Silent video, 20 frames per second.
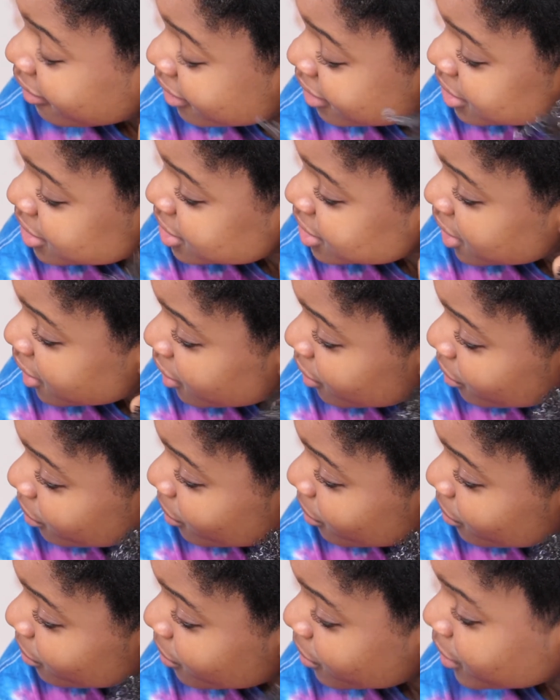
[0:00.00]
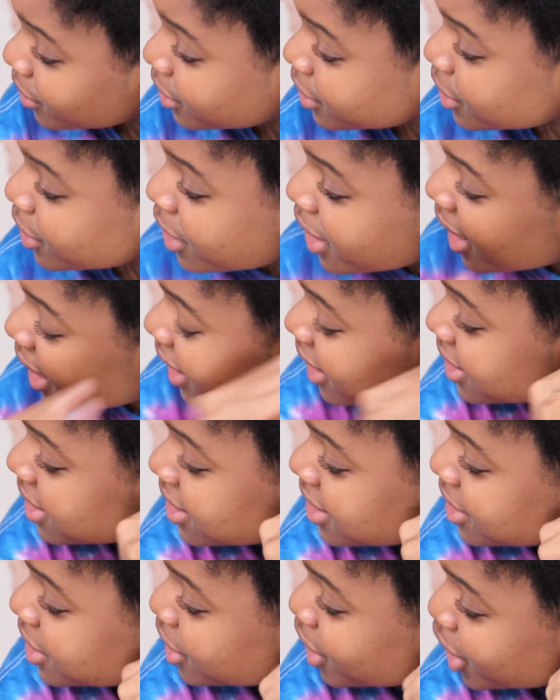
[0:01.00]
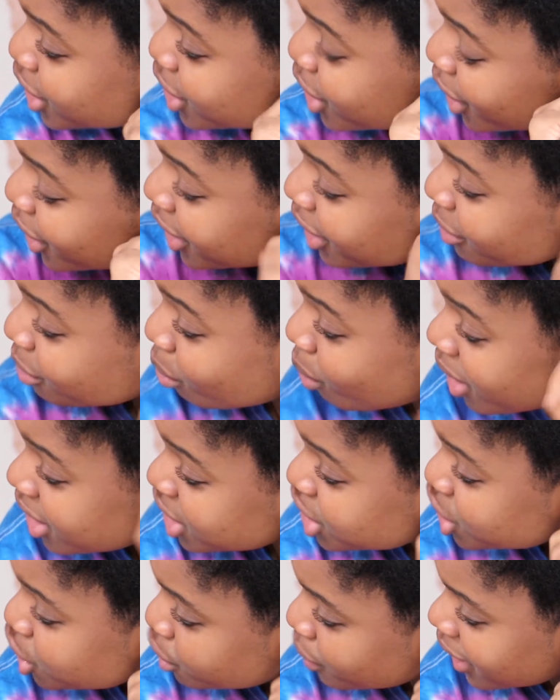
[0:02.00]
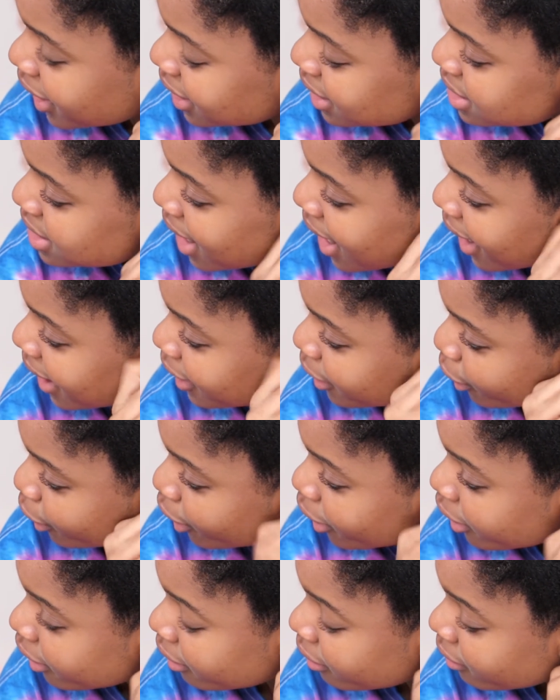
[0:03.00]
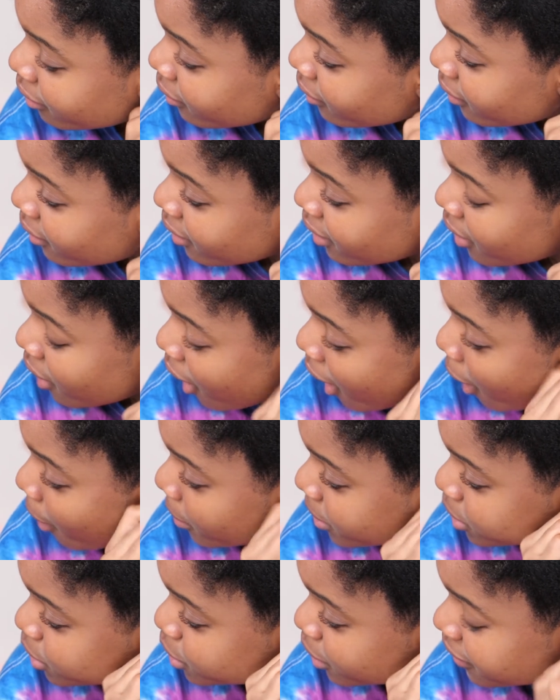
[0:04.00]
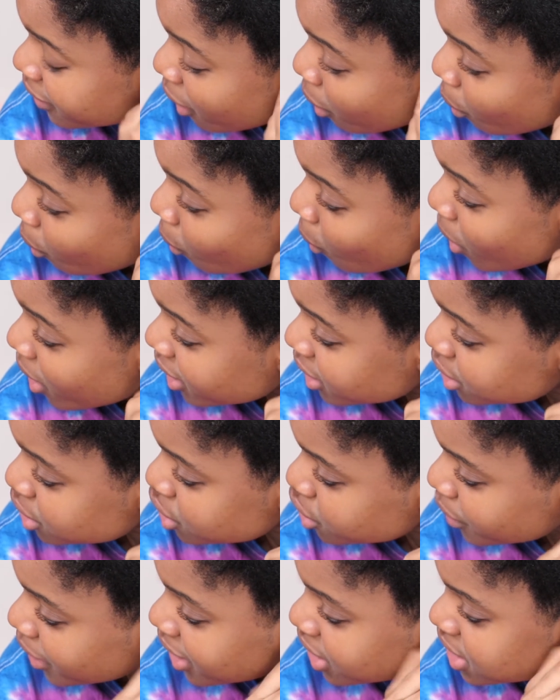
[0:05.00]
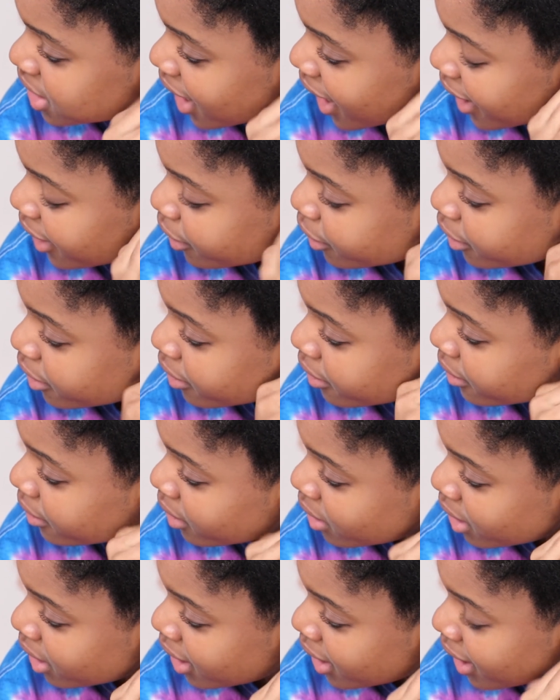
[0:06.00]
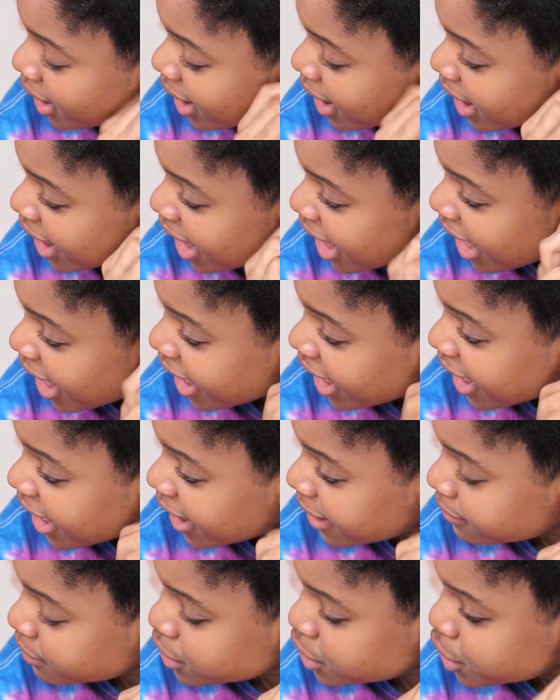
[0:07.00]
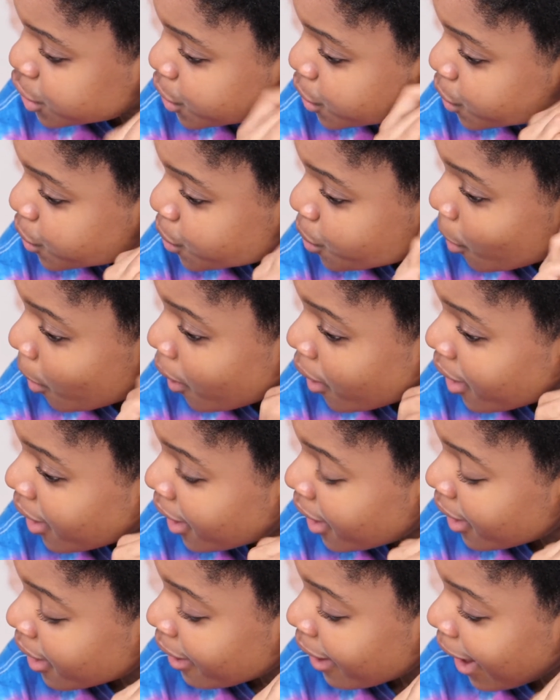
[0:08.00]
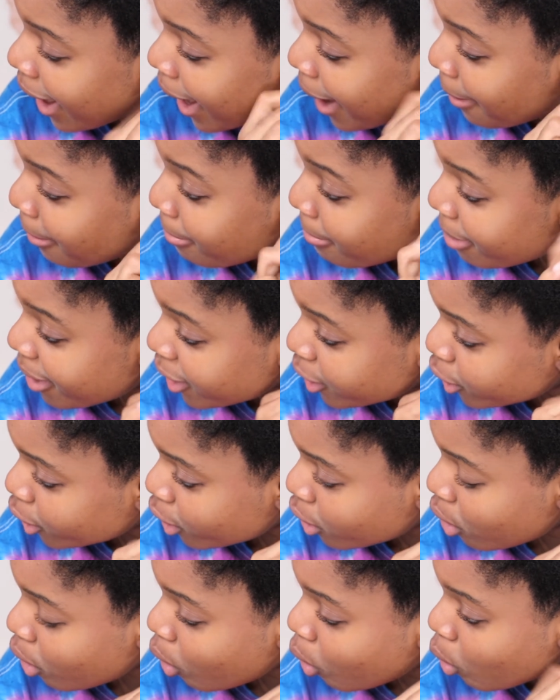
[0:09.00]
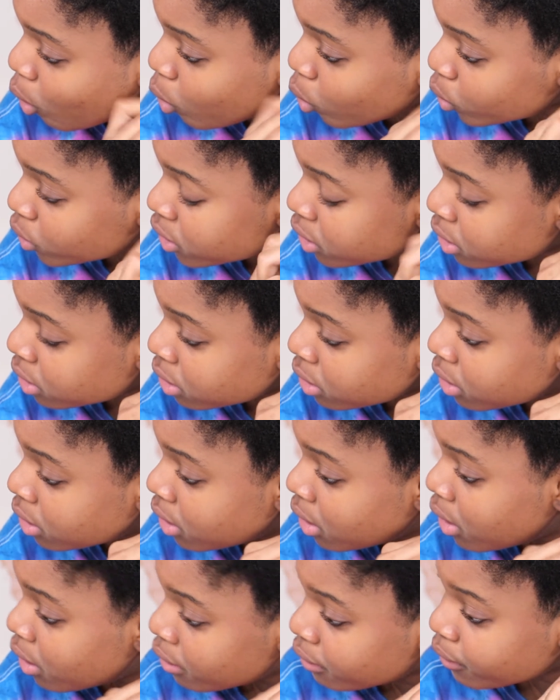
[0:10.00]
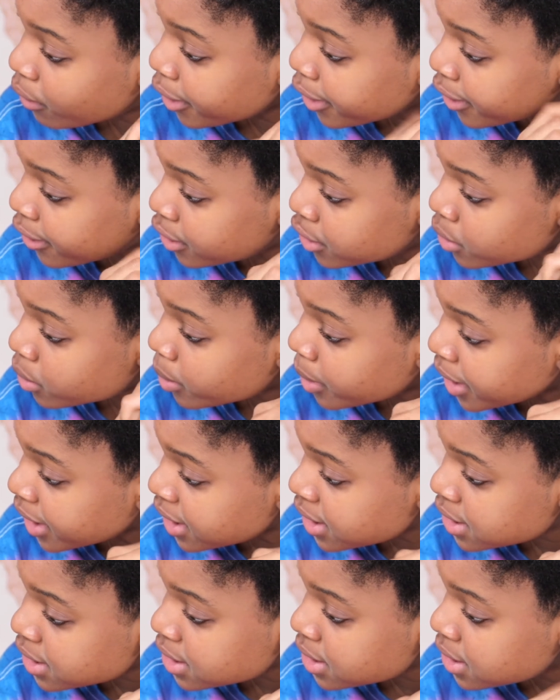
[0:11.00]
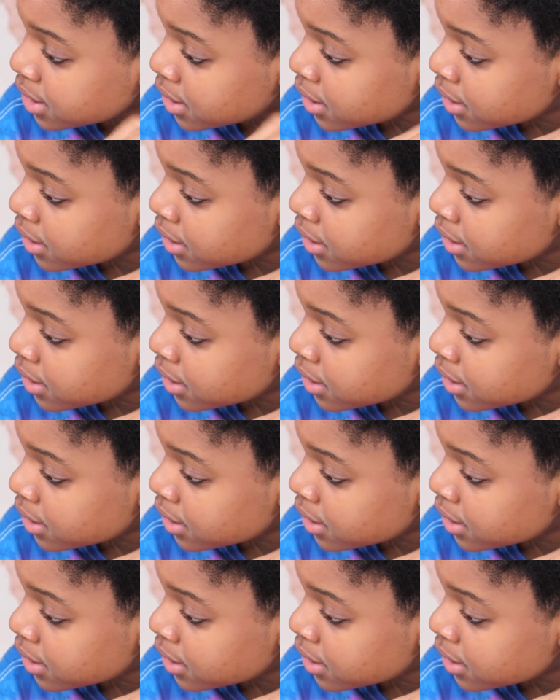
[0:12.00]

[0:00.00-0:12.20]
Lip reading: So you're turning one strand tighter. And when you turn that one strand tighter, it gives you a better hold for your twist.